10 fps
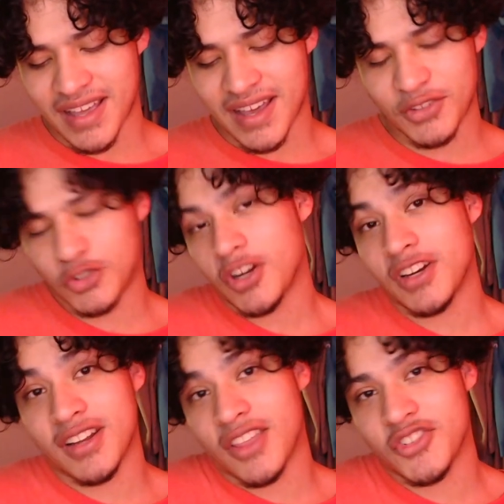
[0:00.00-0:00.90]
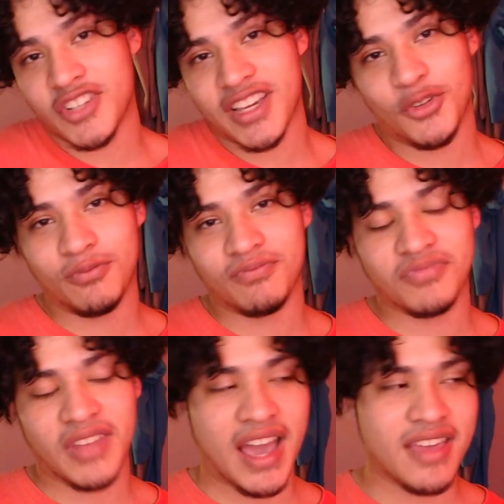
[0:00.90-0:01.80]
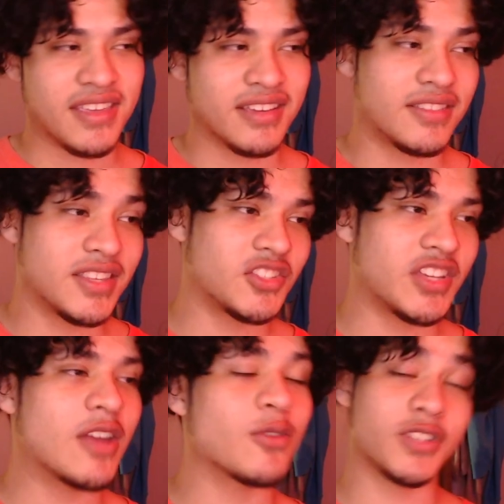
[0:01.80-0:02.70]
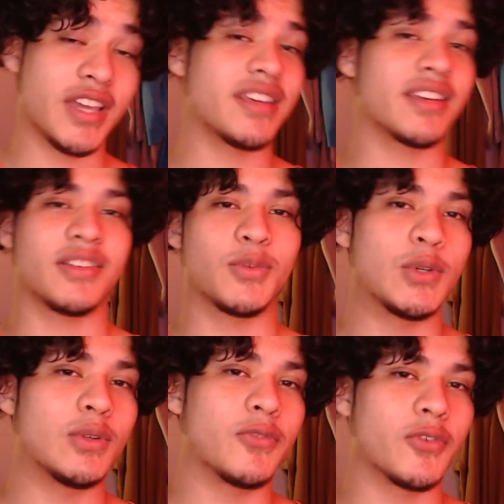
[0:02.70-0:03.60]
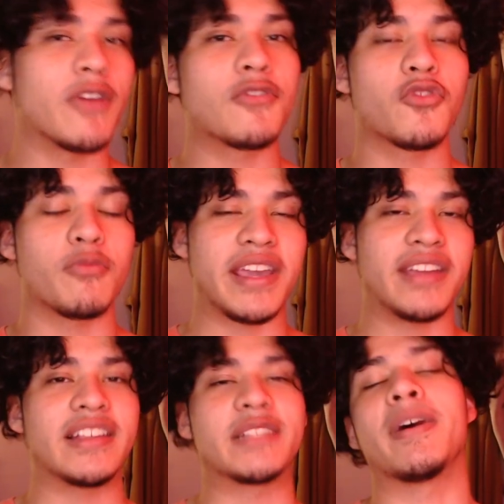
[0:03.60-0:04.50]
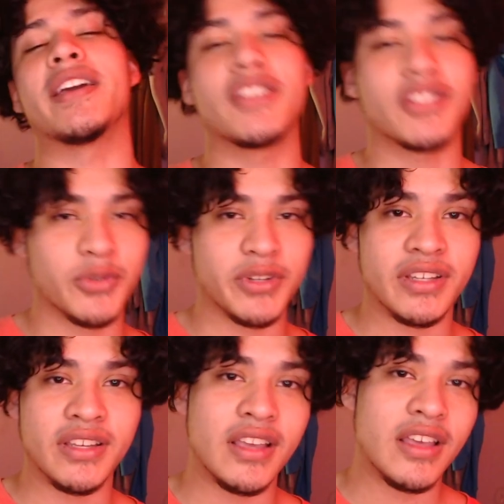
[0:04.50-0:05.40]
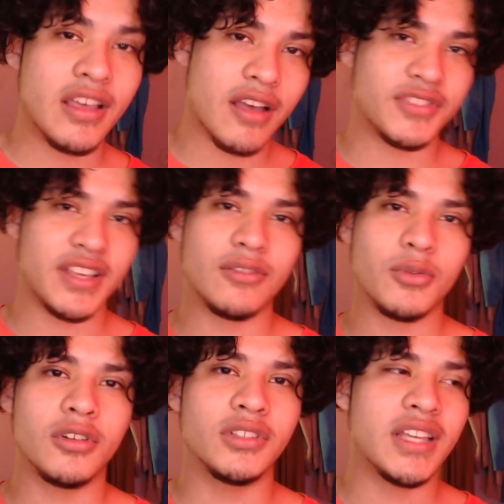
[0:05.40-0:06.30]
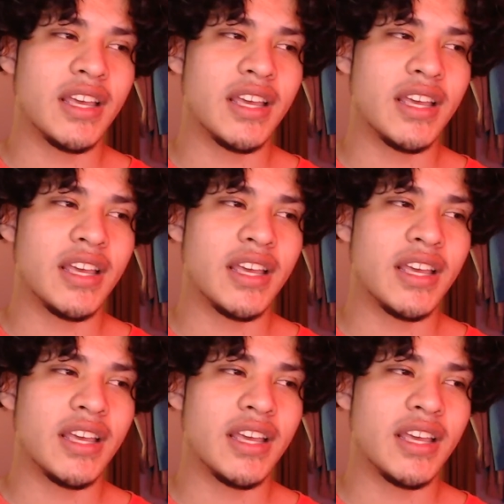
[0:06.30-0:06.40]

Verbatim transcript: I started another channel. I think this channel, Chedic, will forever remain as my history of Save the World,